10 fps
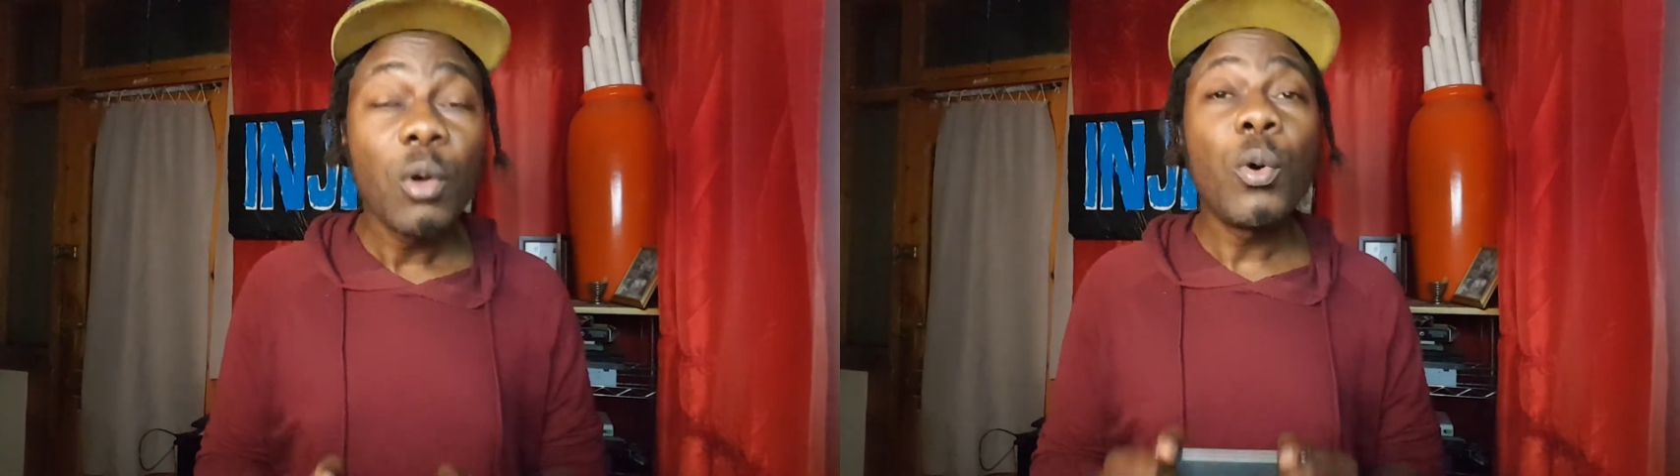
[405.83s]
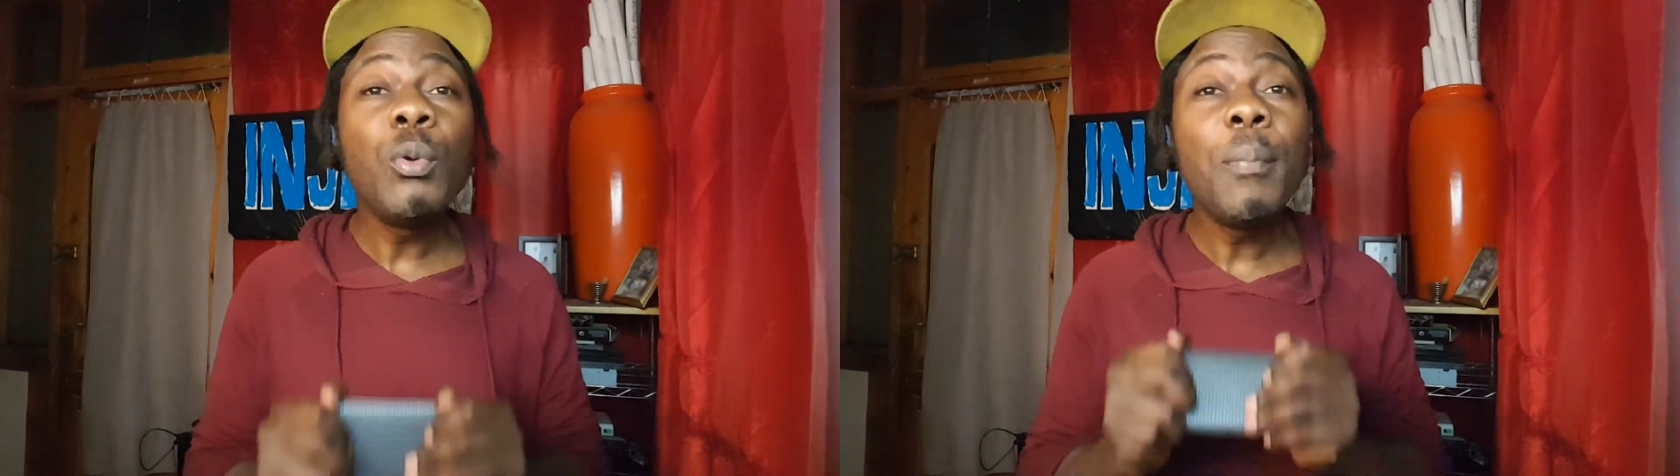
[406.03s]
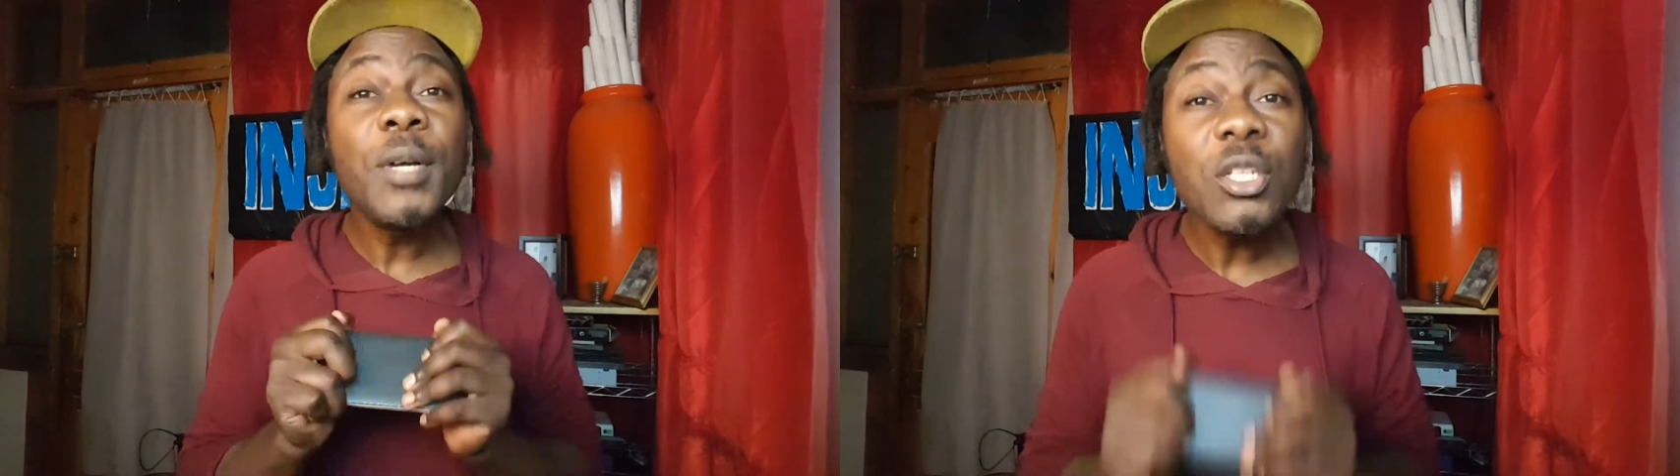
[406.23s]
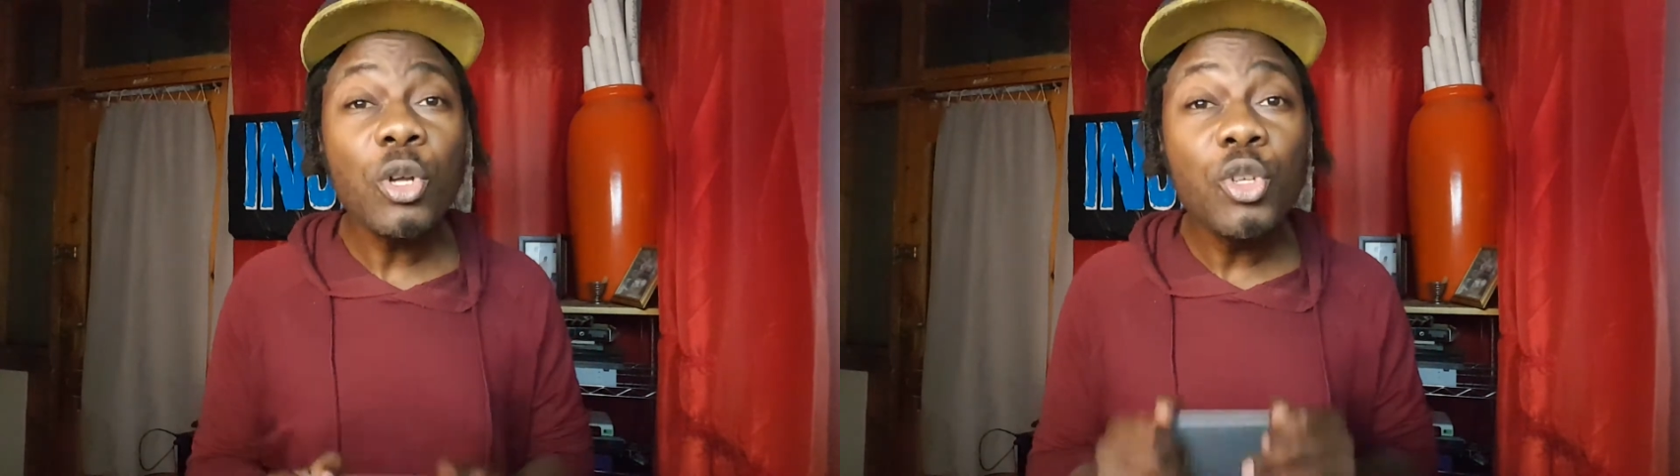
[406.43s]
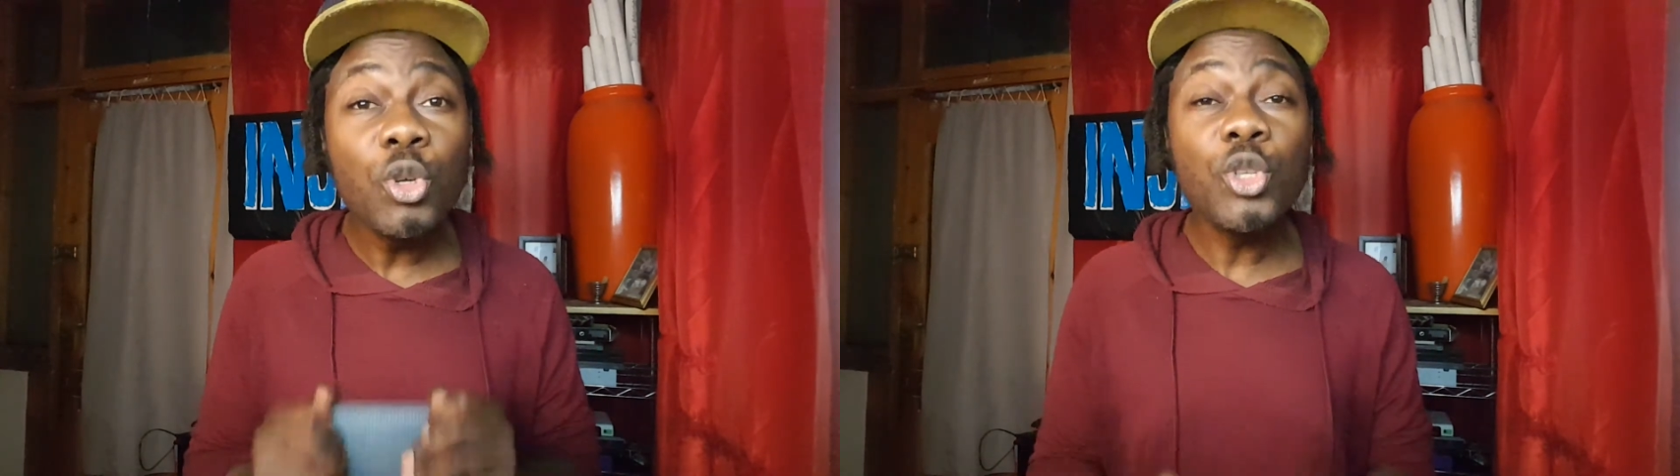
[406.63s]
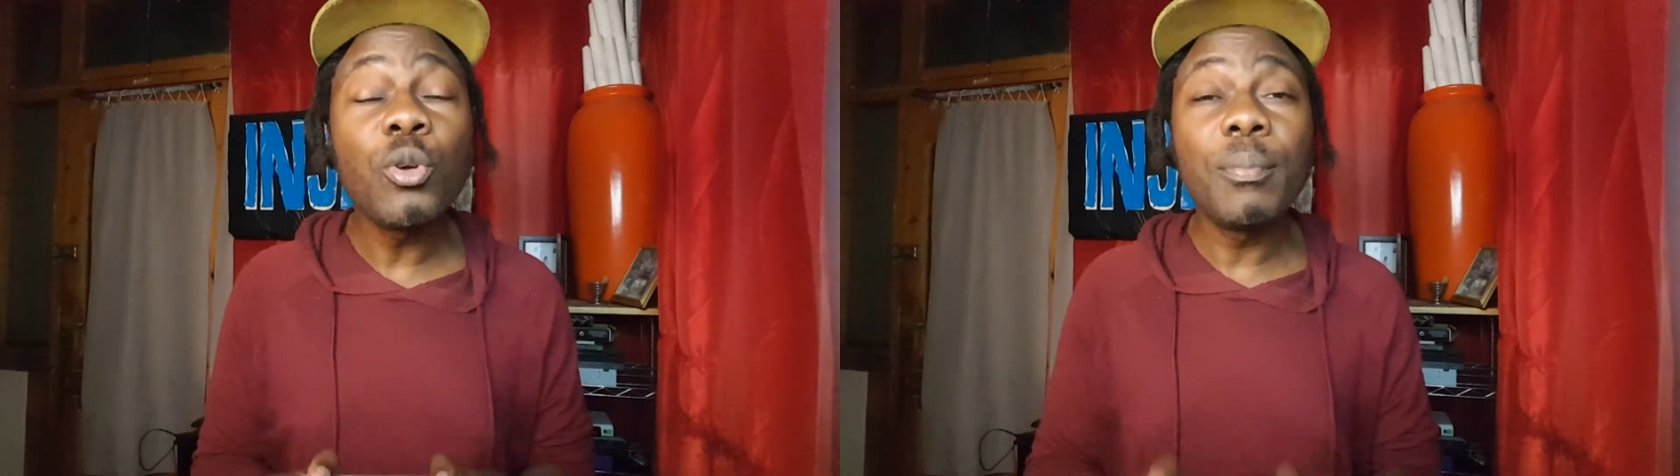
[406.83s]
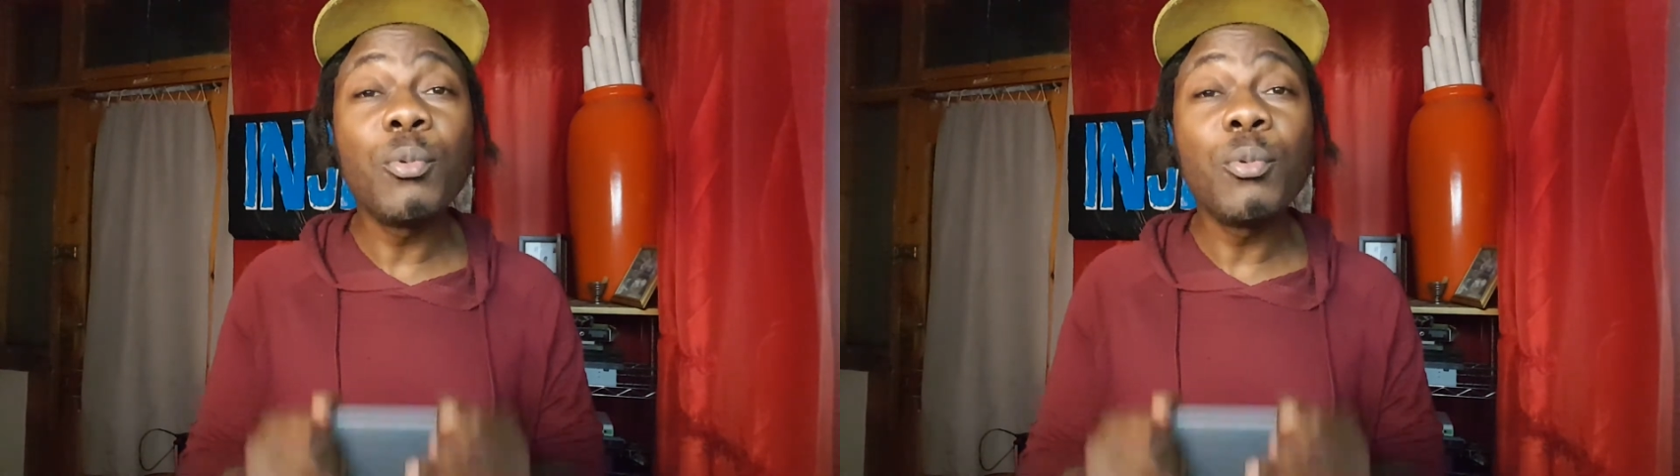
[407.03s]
When we put it on YouTube,